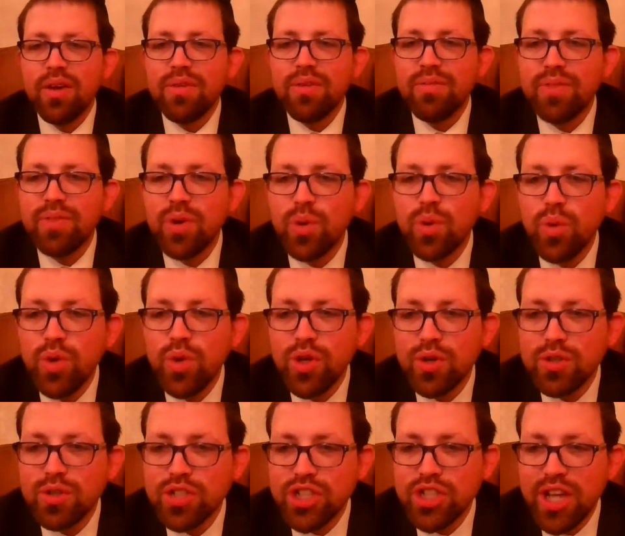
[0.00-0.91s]
Vehu
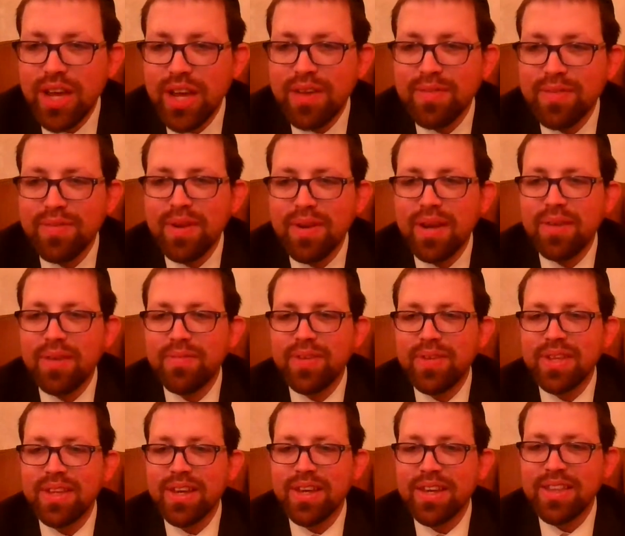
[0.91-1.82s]
yoshev
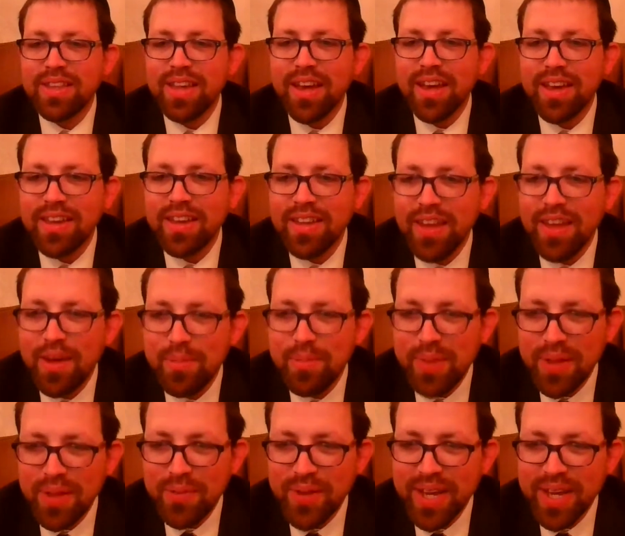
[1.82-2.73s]
lavetach itach.
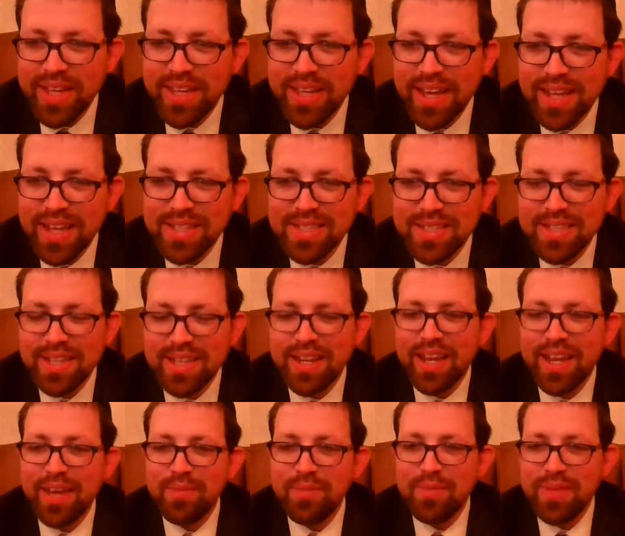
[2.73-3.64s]
By the way, yes, the
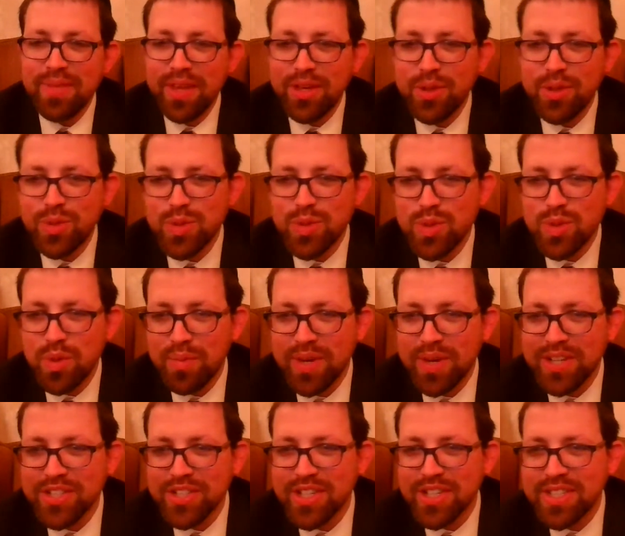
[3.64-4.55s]
name. Thank you so
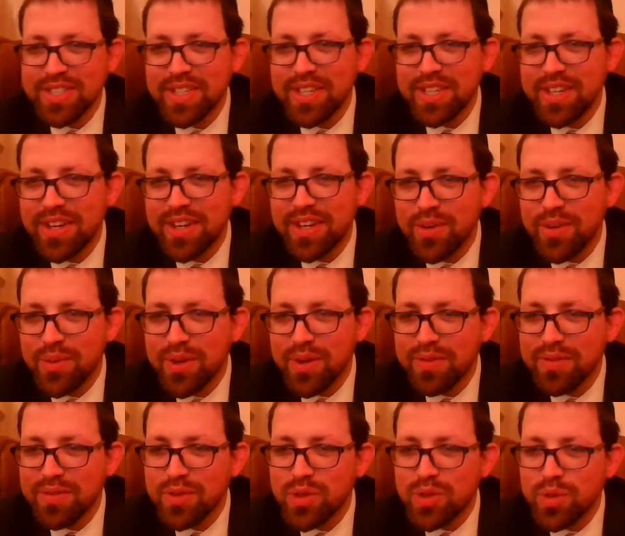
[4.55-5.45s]
much. I see we
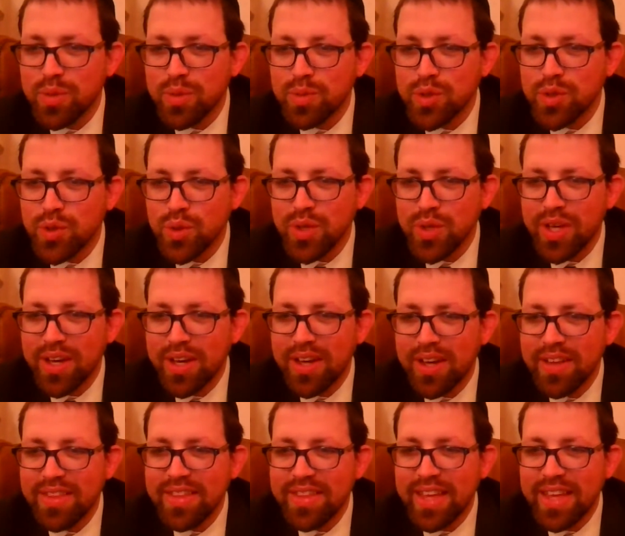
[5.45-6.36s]
have this from
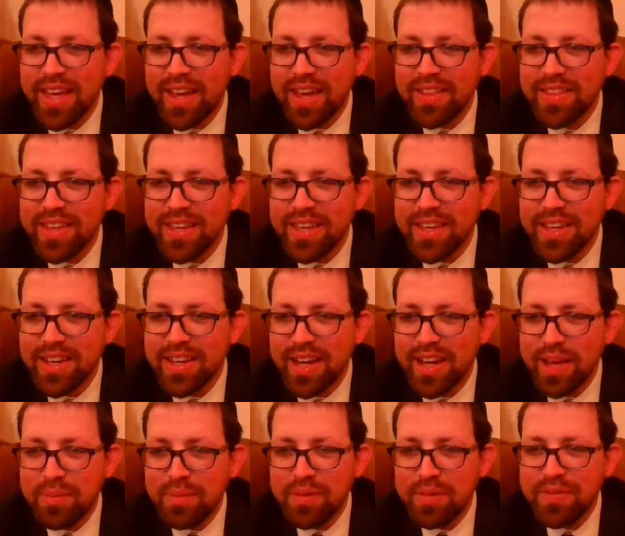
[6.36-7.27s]
Julia. The
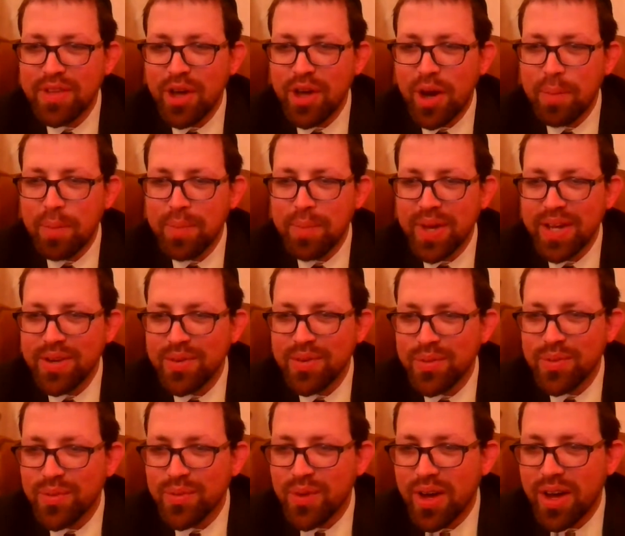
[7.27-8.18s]
name of the op-ed
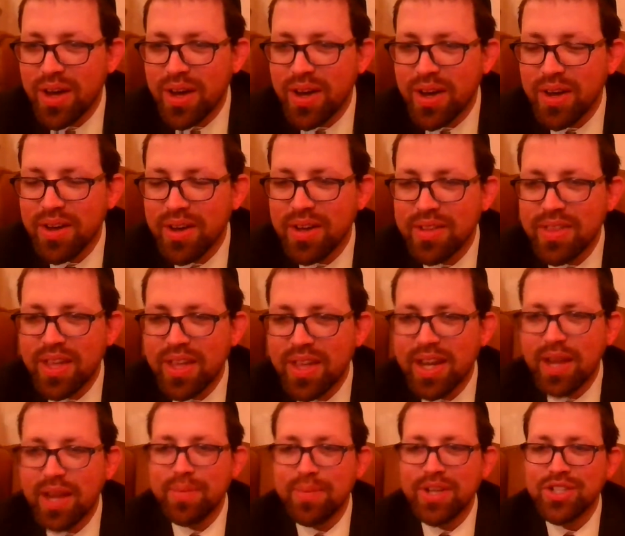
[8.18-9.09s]
that
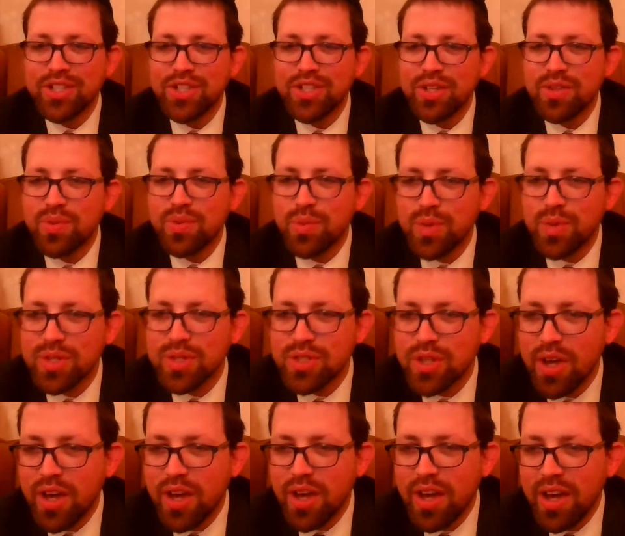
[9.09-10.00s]
I mentioned was
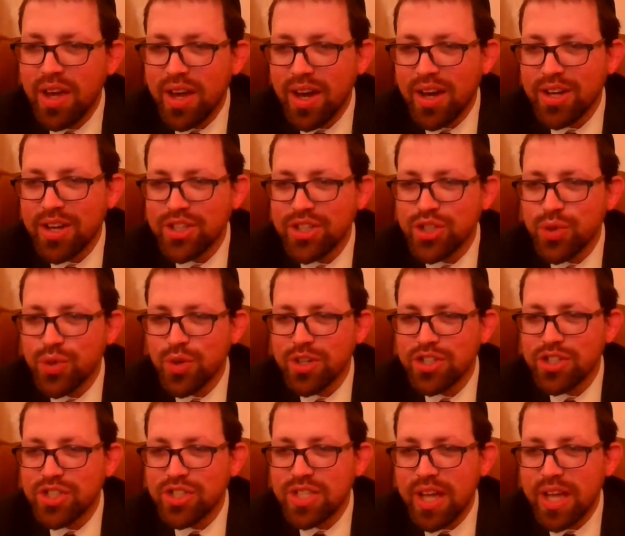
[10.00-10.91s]

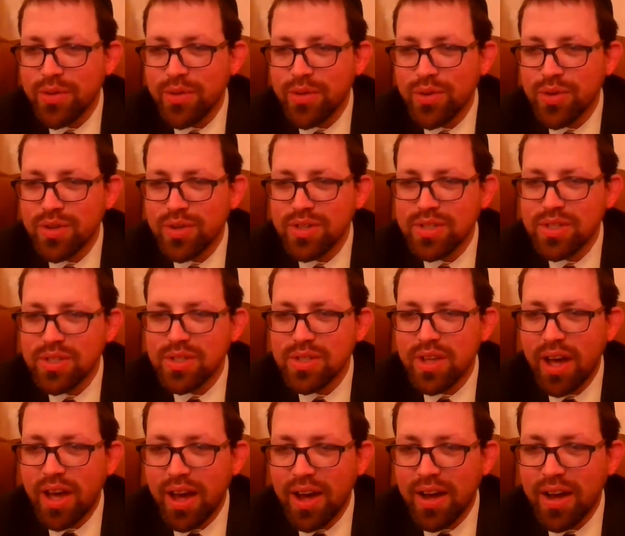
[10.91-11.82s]
George Saunders
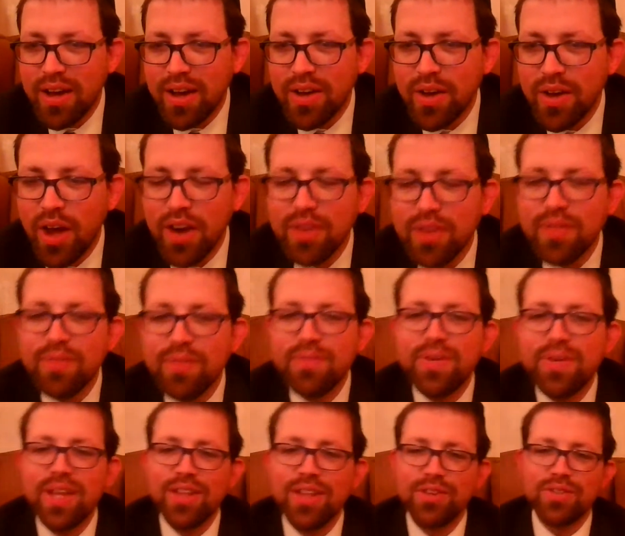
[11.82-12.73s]
on
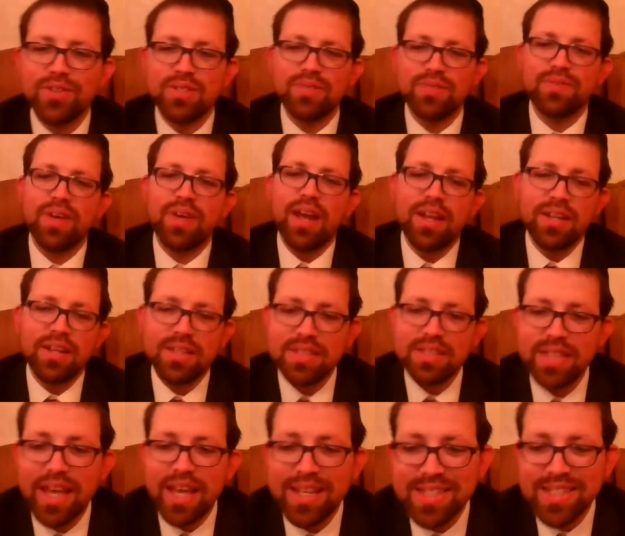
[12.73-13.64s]
failures of kindness.
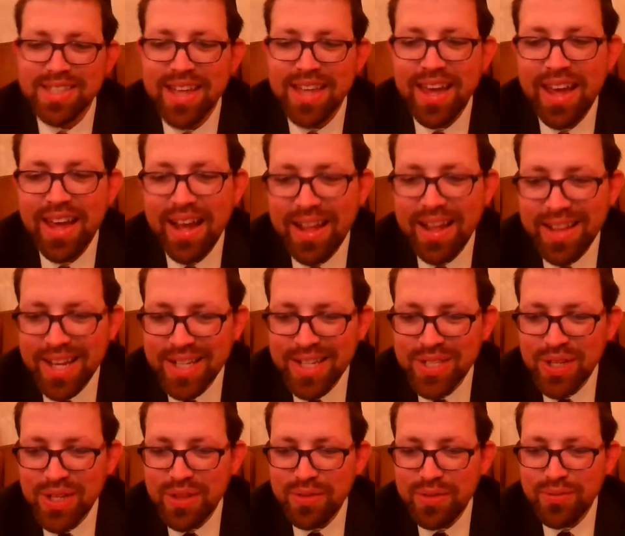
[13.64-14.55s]
Yes, and that's
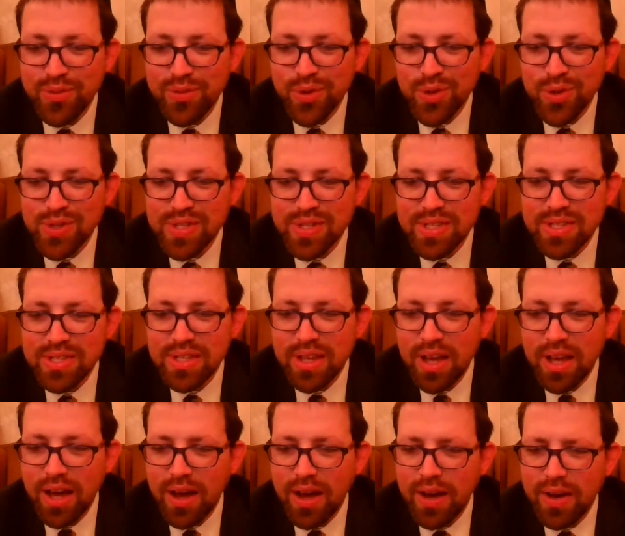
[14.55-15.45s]
on the verse
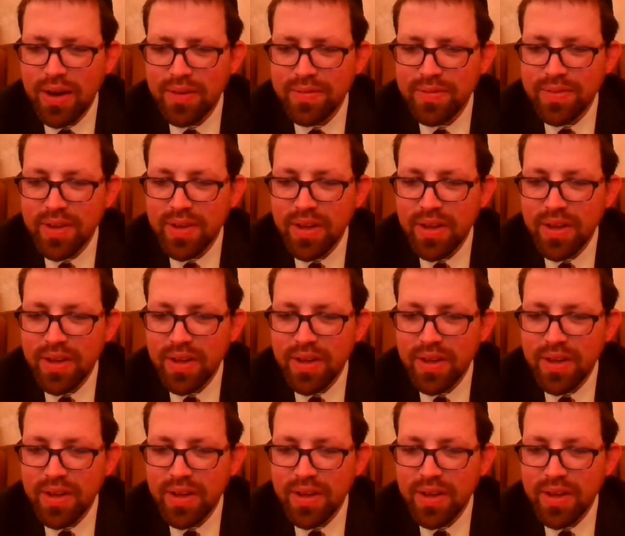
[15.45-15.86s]
of